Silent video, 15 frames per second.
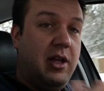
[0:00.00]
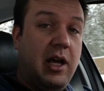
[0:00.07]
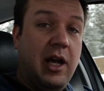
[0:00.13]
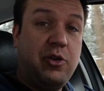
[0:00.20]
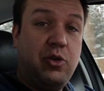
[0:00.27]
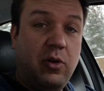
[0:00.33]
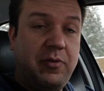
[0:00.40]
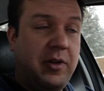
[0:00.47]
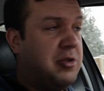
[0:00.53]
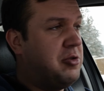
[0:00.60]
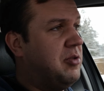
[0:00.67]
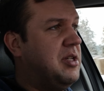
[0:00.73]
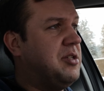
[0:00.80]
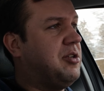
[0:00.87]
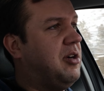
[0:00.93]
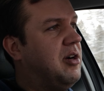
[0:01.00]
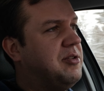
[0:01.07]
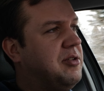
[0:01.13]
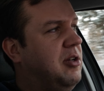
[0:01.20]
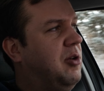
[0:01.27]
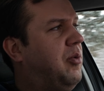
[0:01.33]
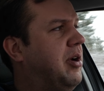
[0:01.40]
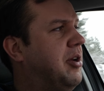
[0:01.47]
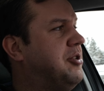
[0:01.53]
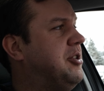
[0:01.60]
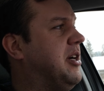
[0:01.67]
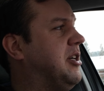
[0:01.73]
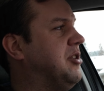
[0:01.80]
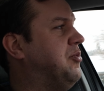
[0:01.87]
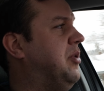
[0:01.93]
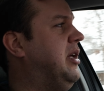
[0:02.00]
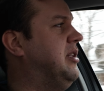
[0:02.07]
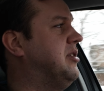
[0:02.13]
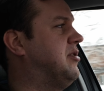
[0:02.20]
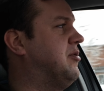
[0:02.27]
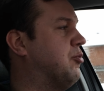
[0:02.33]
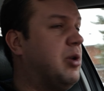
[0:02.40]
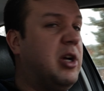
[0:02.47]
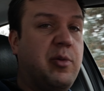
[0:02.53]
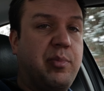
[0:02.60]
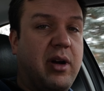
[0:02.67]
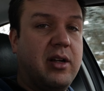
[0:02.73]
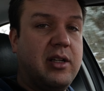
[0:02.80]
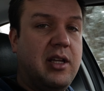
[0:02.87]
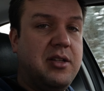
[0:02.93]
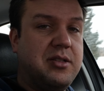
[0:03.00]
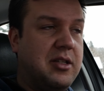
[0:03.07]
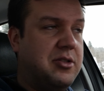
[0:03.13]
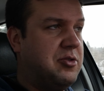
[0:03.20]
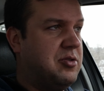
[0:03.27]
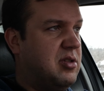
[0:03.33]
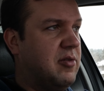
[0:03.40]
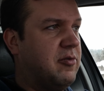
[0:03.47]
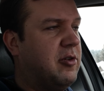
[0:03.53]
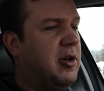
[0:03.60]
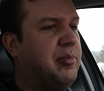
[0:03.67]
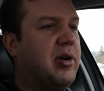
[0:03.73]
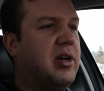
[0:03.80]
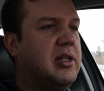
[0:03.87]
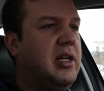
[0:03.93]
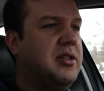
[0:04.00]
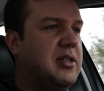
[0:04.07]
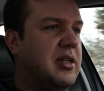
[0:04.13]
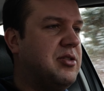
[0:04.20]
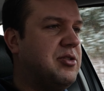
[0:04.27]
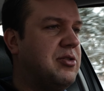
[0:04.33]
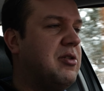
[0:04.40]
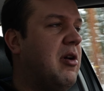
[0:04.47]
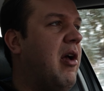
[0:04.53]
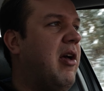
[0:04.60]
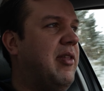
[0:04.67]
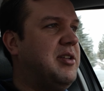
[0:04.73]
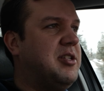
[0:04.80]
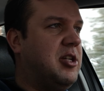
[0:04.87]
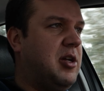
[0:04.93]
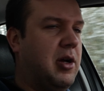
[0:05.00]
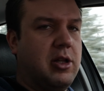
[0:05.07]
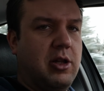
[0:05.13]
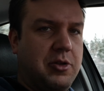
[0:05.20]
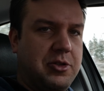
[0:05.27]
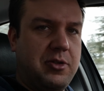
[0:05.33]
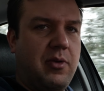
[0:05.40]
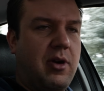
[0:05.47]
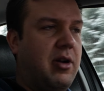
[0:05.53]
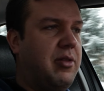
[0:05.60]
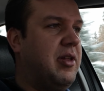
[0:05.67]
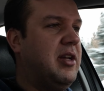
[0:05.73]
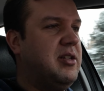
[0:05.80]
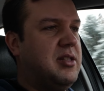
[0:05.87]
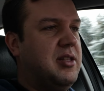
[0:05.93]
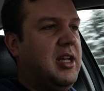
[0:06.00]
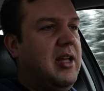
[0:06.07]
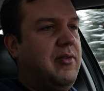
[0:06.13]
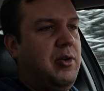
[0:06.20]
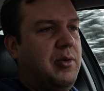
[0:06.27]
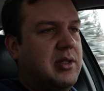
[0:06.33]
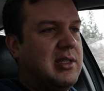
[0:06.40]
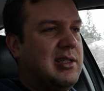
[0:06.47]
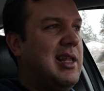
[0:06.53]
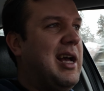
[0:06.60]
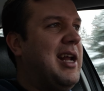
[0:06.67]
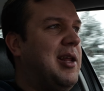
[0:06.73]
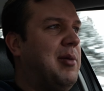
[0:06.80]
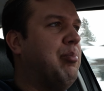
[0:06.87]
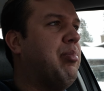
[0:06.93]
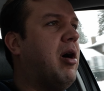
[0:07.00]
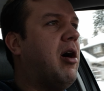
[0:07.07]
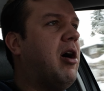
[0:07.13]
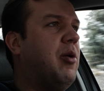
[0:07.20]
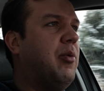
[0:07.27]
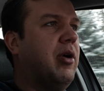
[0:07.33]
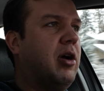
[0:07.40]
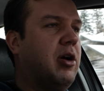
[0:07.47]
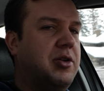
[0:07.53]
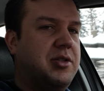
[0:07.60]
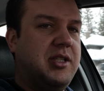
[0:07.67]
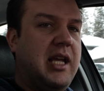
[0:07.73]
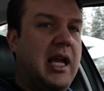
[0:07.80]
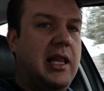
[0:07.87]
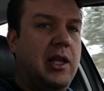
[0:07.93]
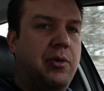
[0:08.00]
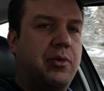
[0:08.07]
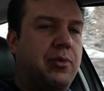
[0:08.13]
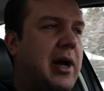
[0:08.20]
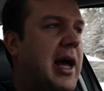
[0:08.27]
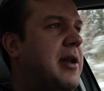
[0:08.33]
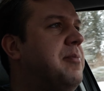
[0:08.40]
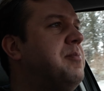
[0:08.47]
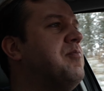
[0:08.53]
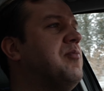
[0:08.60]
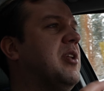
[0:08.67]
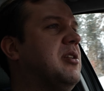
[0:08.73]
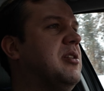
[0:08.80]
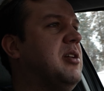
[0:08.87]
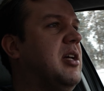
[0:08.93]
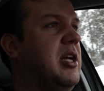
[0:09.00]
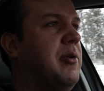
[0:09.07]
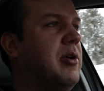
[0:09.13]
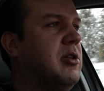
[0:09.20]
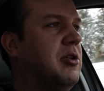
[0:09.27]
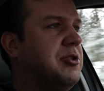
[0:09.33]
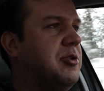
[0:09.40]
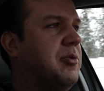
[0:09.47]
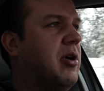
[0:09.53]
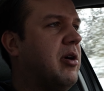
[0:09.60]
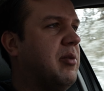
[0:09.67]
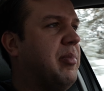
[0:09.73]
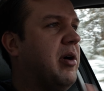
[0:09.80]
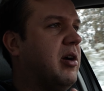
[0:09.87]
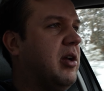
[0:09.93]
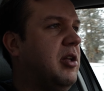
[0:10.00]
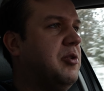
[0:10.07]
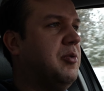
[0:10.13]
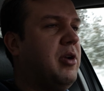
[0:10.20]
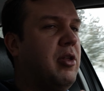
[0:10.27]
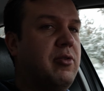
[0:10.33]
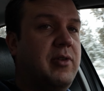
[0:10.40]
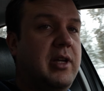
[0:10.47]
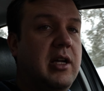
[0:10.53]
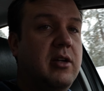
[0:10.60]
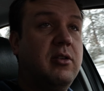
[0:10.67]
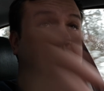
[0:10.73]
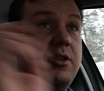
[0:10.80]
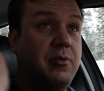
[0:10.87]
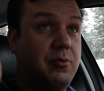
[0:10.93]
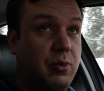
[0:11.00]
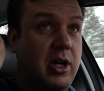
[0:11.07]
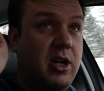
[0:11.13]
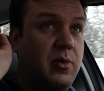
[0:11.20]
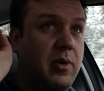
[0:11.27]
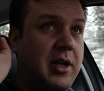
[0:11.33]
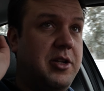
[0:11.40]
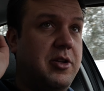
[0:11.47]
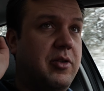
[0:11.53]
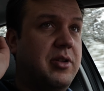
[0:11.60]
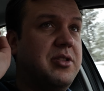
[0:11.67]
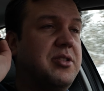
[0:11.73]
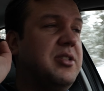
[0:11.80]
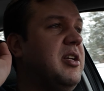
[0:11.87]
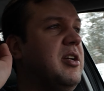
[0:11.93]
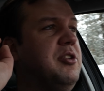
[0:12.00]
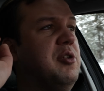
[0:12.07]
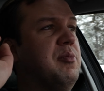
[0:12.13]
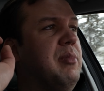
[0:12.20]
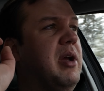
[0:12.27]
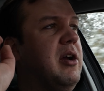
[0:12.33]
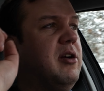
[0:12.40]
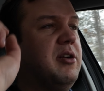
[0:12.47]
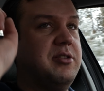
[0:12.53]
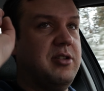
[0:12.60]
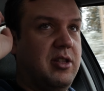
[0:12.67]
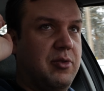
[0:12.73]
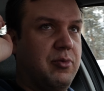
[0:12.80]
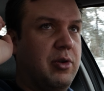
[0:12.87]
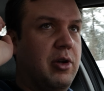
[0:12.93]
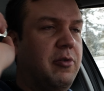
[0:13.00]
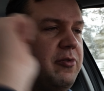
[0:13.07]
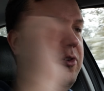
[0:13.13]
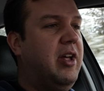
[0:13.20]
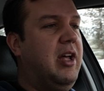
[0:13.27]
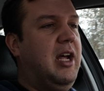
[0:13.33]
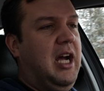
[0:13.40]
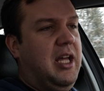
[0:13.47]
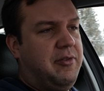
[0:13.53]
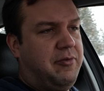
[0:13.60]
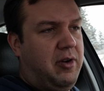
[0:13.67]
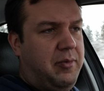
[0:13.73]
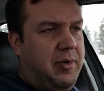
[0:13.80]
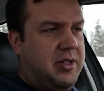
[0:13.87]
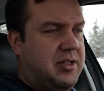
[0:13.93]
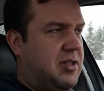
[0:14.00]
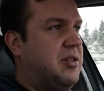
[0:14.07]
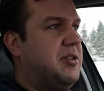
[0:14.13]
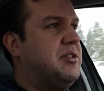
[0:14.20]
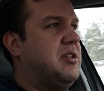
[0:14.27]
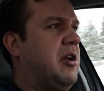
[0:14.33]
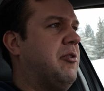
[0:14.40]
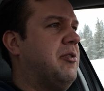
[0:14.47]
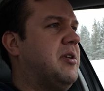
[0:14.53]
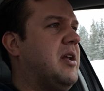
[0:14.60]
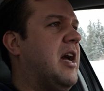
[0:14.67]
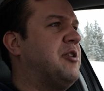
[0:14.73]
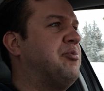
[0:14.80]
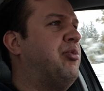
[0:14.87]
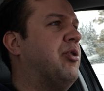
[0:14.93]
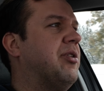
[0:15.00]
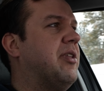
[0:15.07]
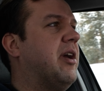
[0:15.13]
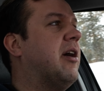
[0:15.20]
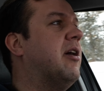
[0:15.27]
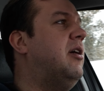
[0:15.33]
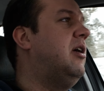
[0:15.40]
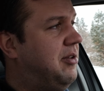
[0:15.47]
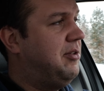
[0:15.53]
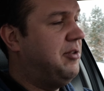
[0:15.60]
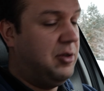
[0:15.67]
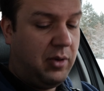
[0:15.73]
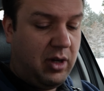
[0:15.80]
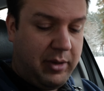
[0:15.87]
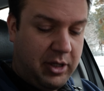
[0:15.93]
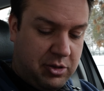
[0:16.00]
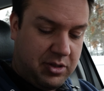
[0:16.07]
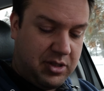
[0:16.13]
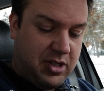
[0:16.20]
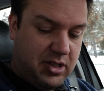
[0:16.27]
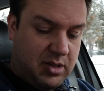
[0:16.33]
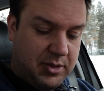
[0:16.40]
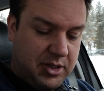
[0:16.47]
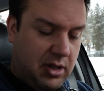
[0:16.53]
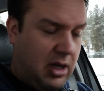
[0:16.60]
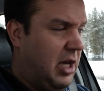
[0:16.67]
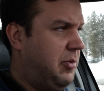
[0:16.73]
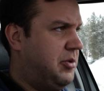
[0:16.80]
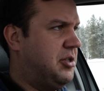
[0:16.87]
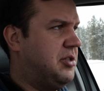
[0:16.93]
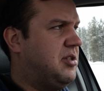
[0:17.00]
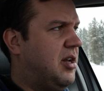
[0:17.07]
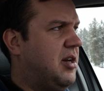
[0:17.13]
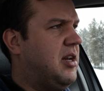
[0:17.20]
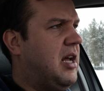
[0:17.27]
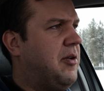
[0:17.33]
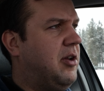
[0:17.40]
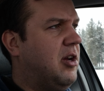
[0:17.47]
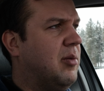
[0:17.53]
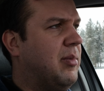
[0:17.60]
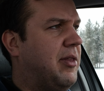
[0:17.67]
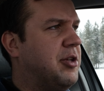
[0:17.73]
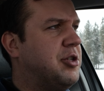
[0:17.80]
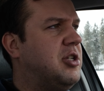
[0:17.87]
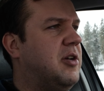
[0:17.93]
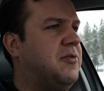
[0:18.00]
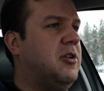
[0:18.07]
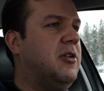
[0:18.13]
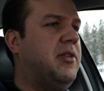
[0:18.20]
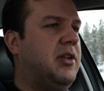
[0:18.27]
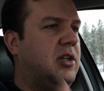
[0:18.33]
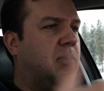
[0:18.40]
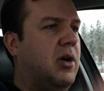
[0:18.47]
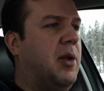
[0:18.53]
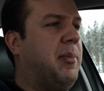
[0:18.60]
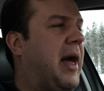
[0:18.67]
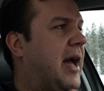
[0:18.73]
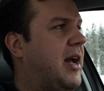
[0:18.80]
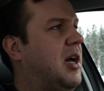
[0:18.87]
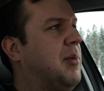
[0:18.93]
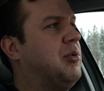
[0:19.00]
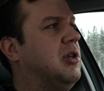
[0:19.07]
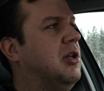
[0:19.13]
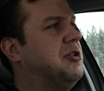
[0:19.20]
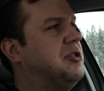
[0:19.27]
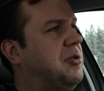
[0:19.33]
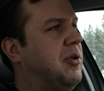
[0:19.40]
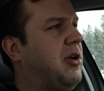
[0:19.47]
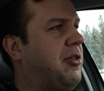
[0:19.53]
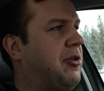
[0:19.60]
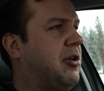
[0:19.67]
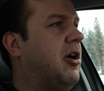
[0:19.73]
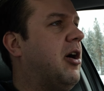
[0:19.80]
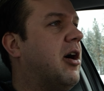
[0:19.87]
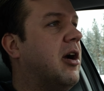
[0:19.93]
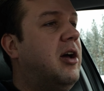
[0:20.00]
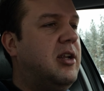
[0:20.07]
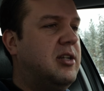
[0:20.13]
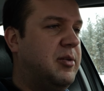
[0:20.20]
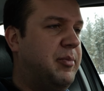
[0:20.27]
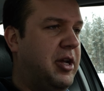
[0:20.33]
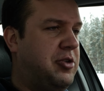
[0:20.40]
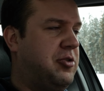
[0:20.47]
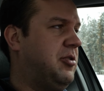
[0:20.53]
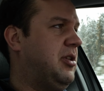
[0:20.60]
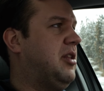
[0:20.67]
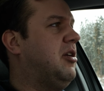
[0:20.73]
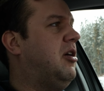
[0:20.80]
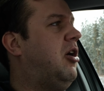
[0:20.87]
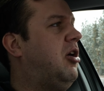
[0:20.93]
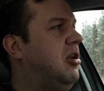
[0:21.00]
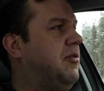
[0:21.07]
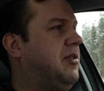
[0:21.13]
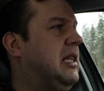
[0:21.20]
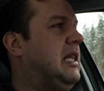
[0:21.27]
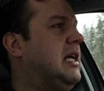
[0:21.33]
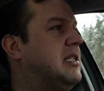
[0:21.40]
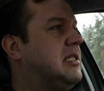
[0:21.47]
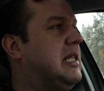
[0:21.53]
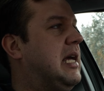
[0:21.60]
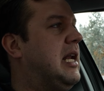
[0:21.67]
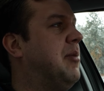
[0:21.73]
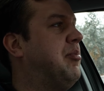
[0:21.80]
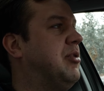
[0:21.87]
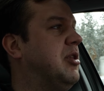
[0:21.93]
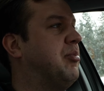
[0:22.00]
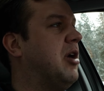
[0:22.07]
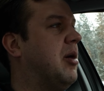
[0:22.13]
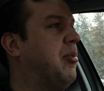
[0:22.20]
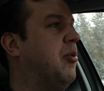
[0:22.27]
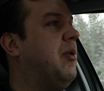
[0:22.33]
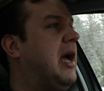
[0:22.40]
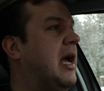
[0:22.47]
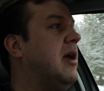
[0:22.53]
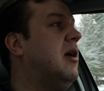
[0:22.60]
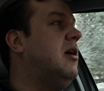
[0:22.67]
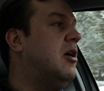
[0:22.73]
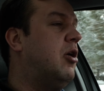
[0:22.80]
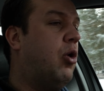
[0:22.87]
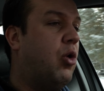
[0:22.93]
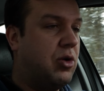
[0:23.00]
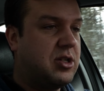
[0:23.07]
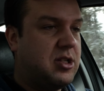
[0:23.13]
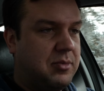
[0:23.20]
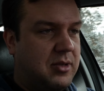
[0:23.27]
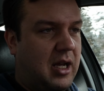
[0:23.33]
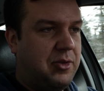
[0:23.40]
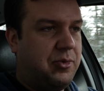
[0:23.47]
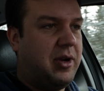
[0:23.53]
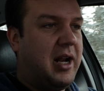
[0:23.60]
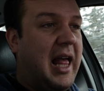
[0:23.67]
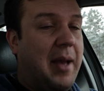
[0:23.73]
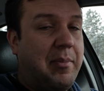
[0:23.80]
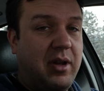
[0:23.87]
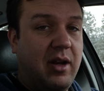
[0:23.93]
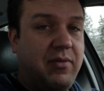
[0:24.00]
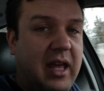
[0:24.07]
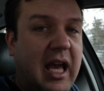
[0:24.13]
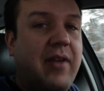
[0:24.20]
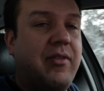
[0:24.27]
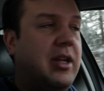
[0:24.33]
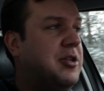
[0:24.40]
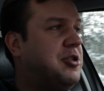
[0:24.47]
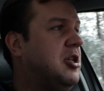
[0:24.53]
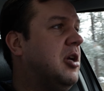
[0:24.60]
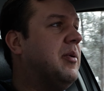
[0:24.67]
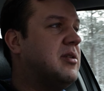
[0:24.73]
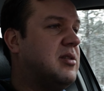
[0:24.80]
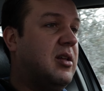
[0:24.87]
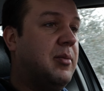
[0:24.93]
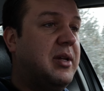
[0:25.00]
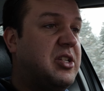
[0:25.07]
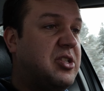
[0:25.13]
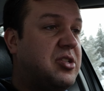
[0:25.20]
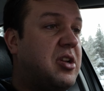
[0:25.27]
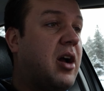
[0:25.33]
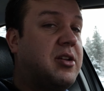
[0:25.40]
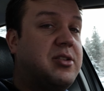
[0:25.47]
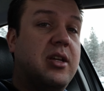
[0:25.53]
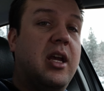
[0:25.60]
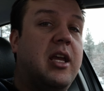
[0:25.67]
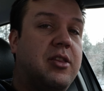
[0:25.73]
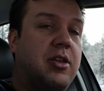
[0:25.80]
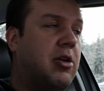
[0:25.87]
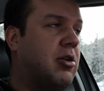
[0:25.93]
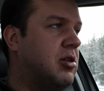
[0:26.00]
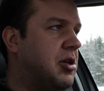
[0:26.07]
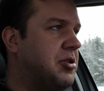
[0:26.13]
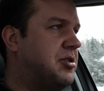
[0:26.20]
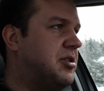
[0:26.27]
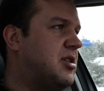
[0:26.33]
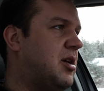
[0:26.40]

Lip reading: A cool feature of these cars that you'll want to check as well is the rear parking sensors and the front parking sensors. They tell you how close you are to things, and they give you a sliding bar where it goes yellow to red to tell you how close you are to parking to another vehicle. The rear one you can see in your mirror, it's on the roof, and the front one is in the center of the dashboard there. You'll want to make sure the system is on, which is done down here by the shifter, and then you'll want to back up close to another car to make sure that all of the lights light up in the proper way. Or sometimes what'll happen if they have an issue is they'll be stuck saying that you're close to